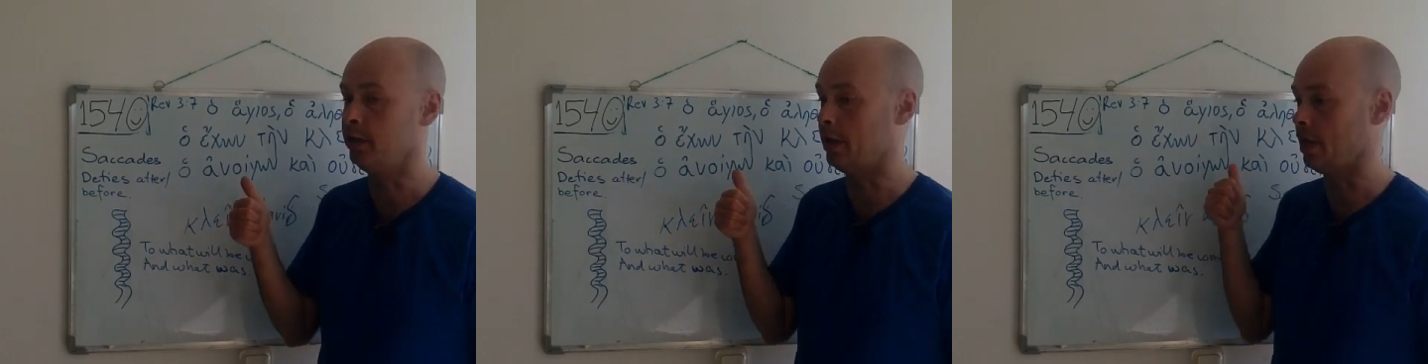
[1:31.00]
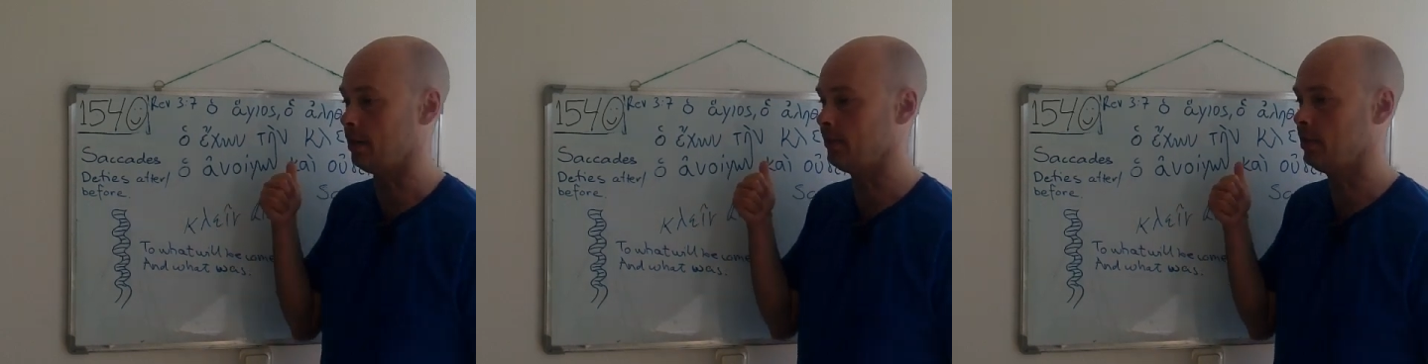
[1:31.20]

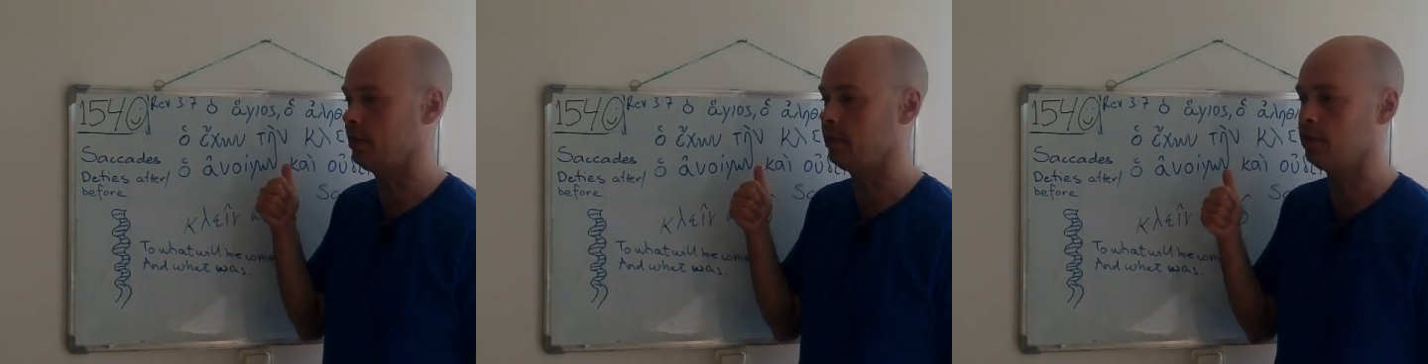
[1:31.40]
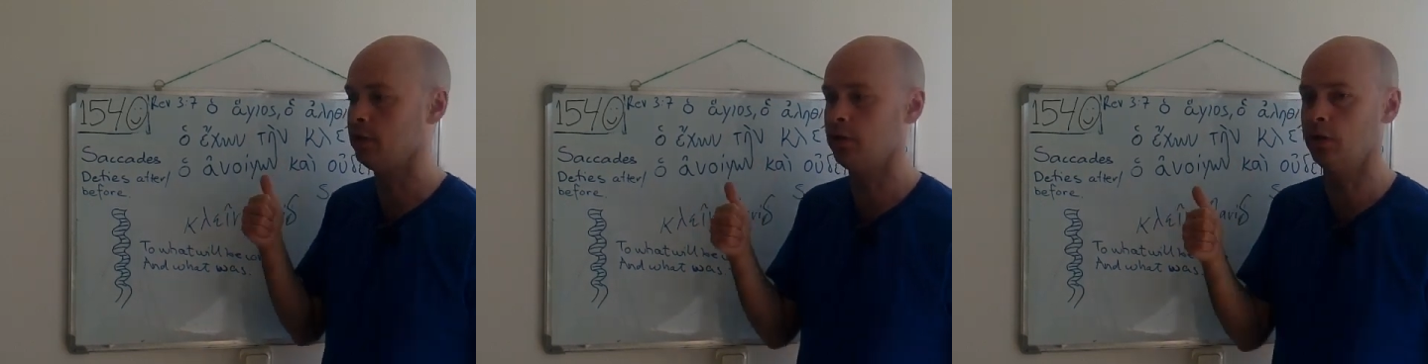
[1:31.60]

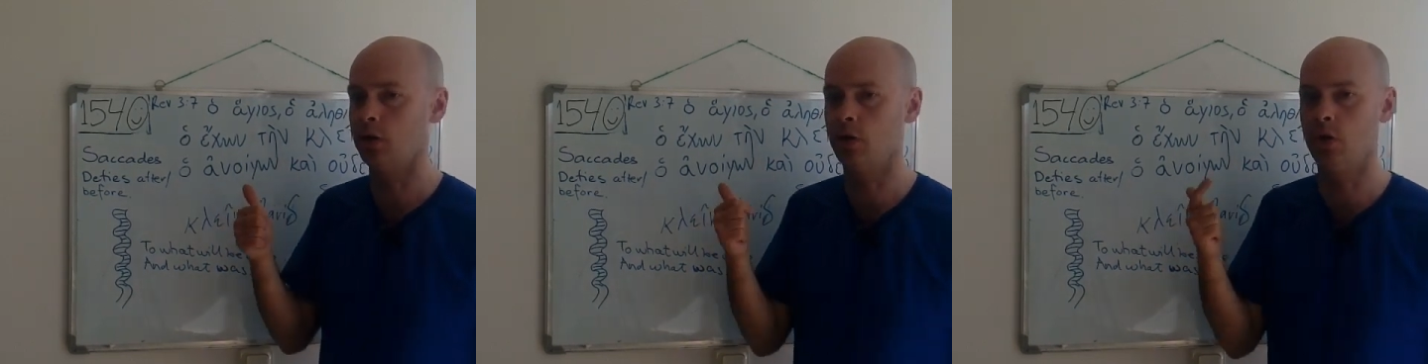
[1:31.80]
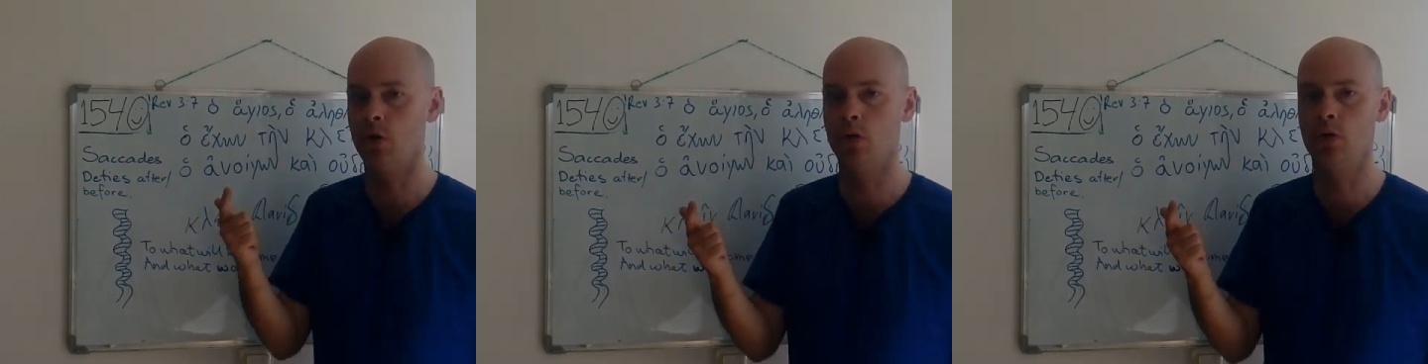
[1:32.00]
David
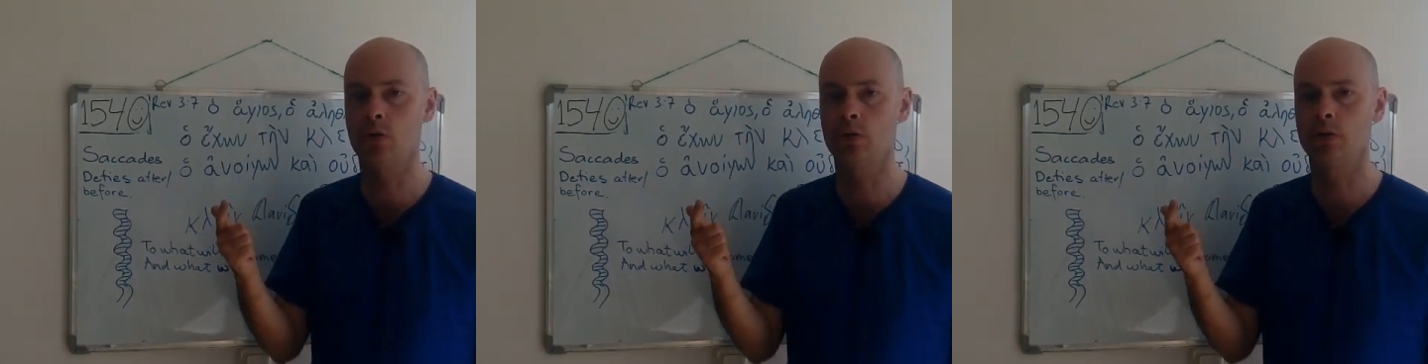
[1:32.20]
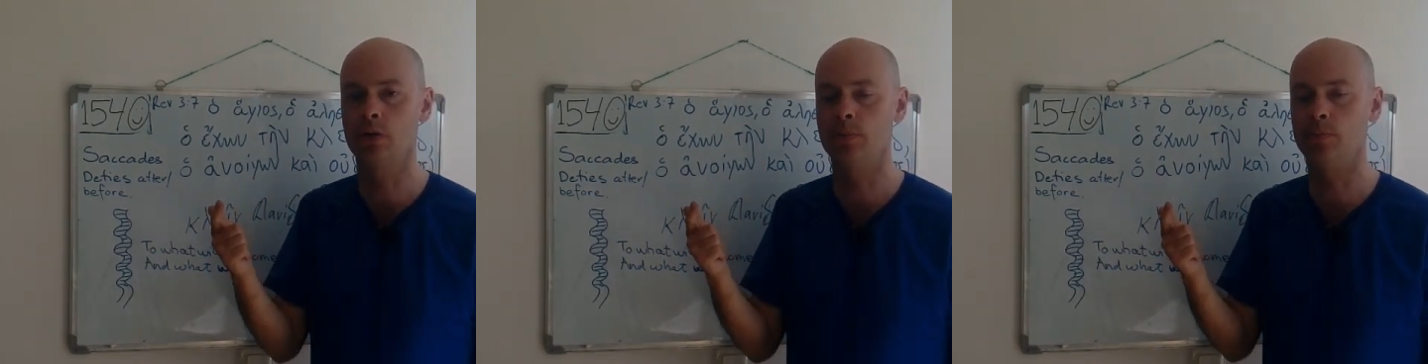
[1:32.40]

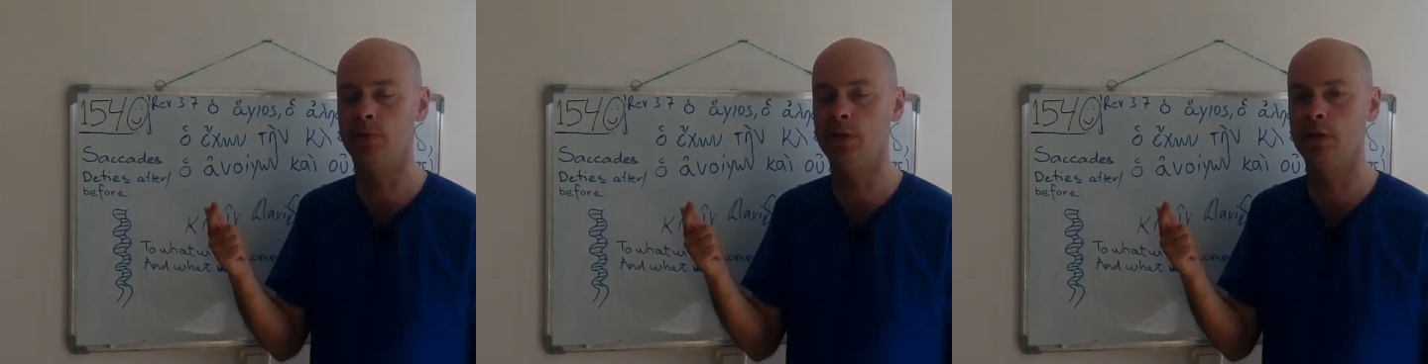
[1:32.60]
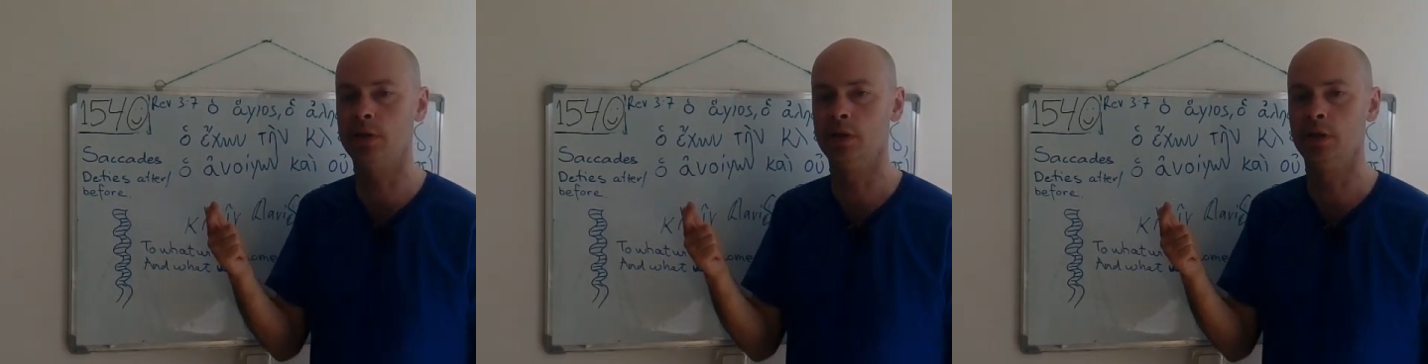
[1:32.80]
or
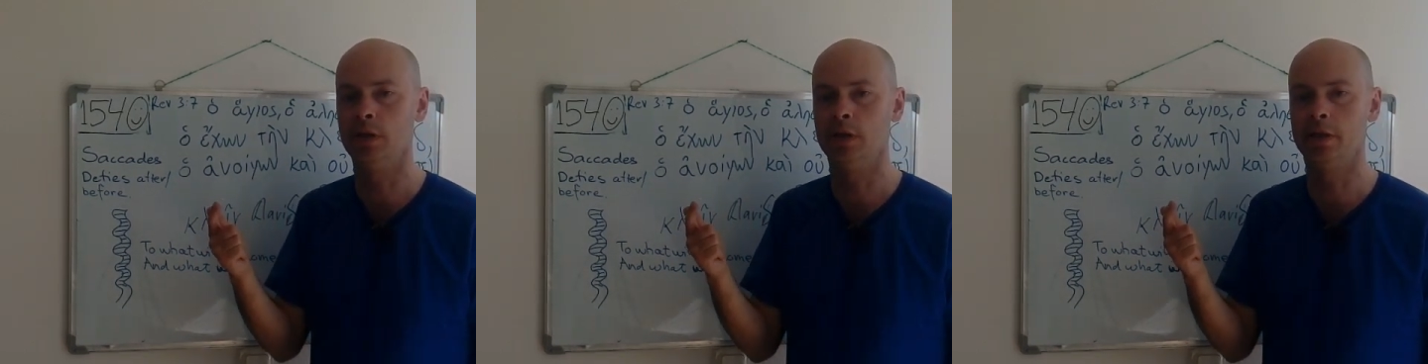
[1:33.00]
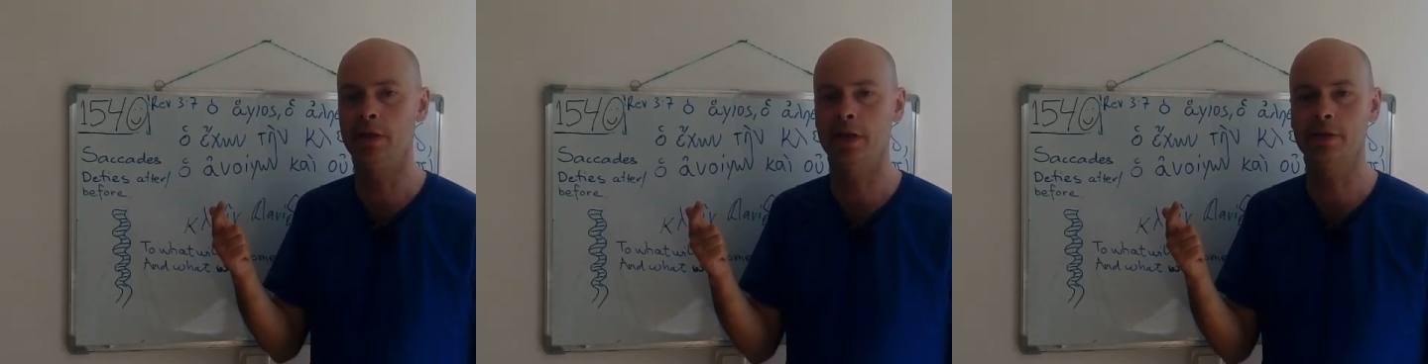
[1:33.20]
B
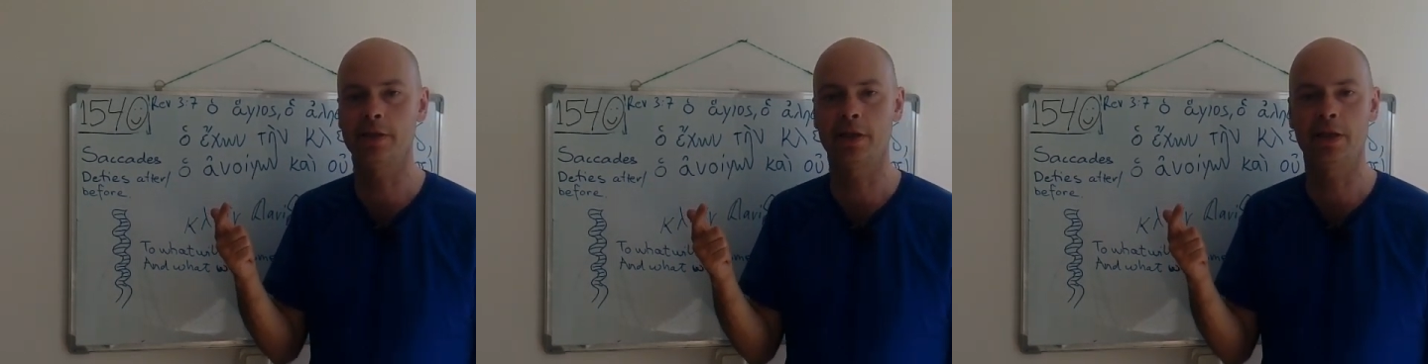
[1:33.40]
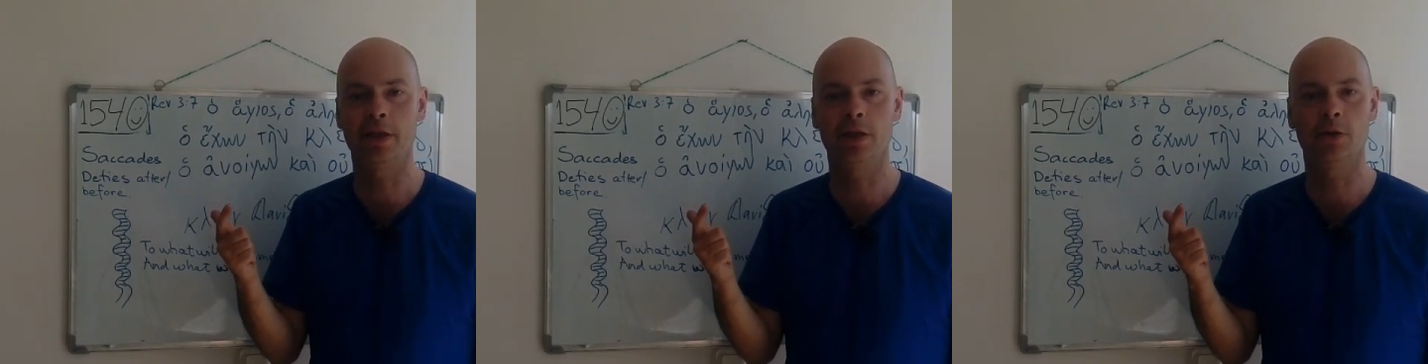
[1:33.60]
he has
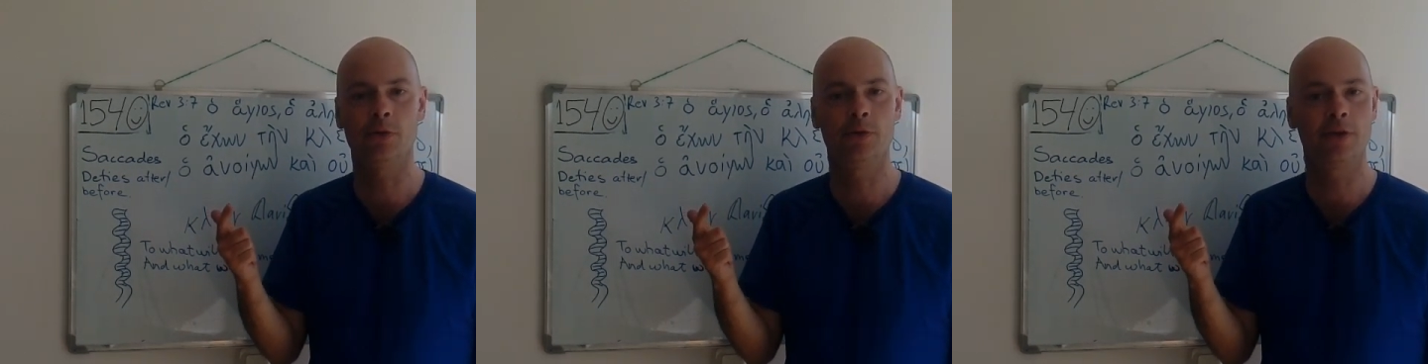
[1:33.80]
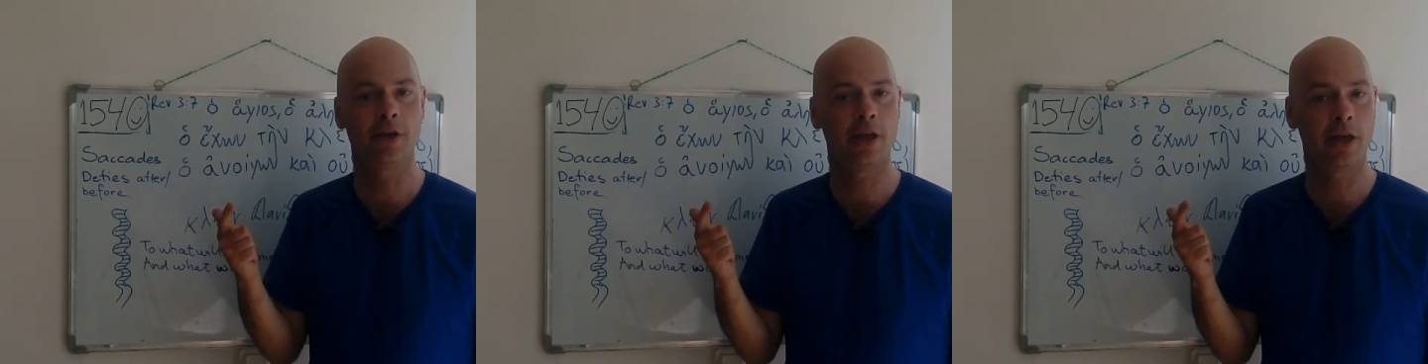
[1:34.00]
the key
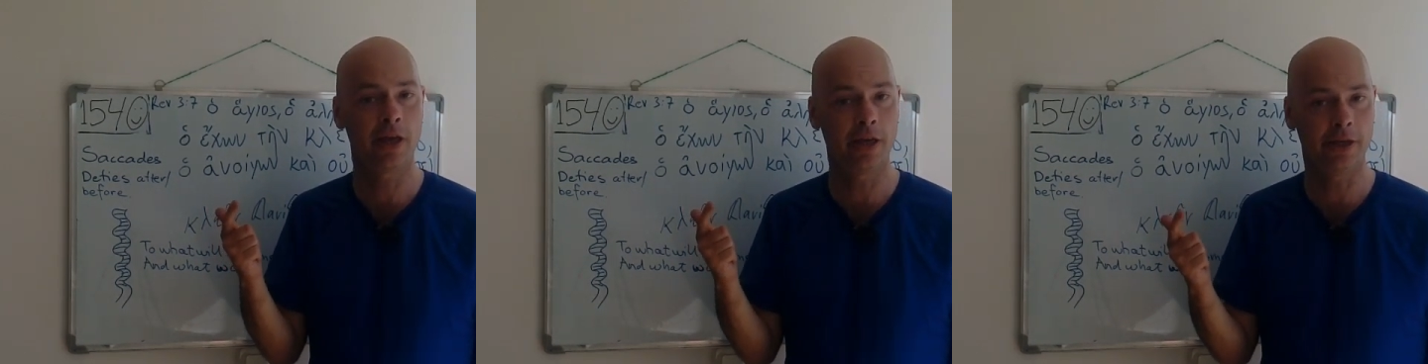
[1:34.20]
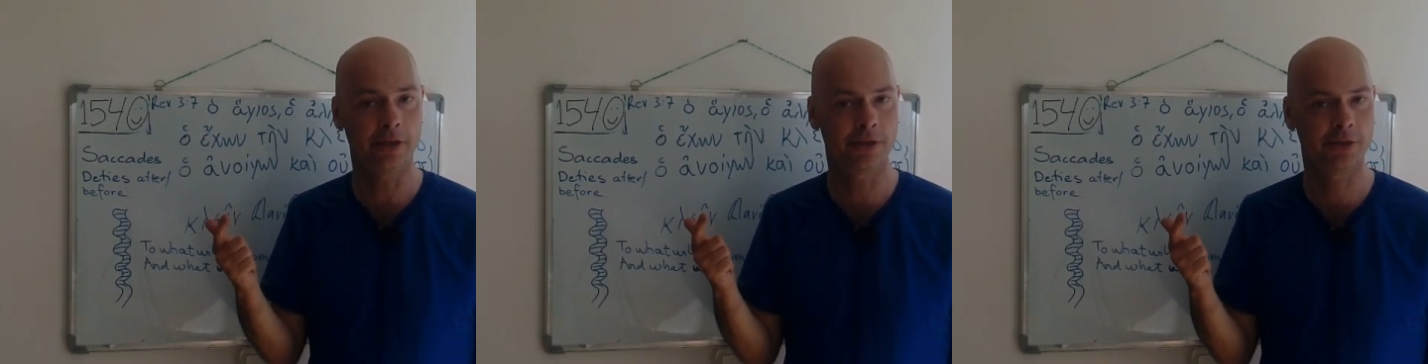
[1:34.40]
of
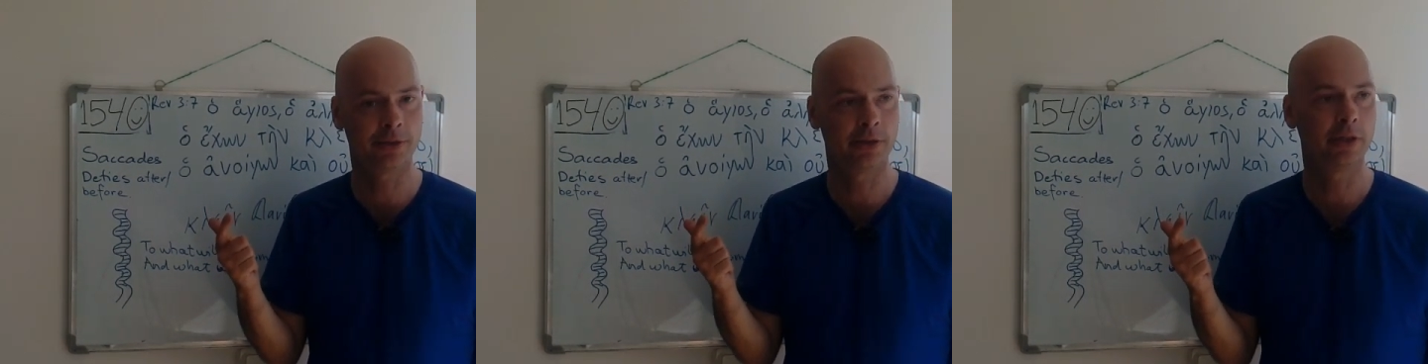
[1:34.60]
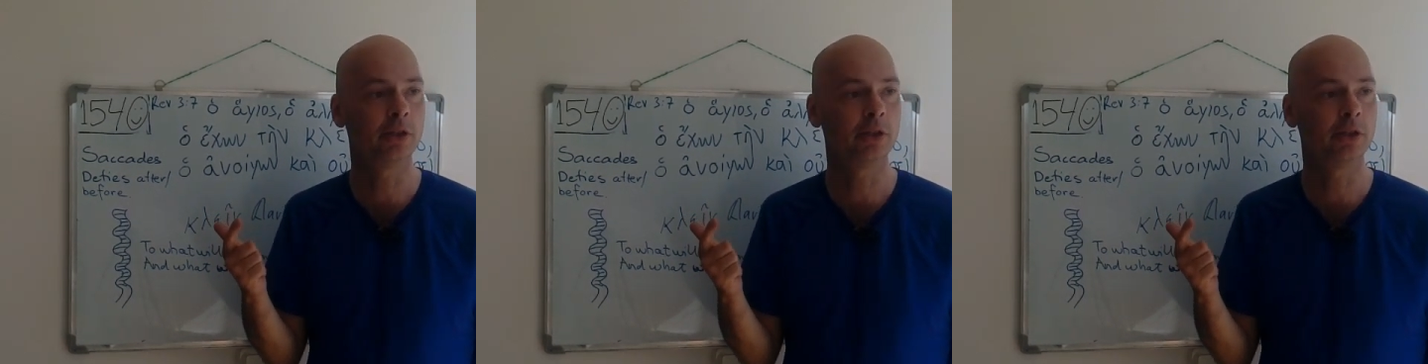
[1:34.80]
Hades,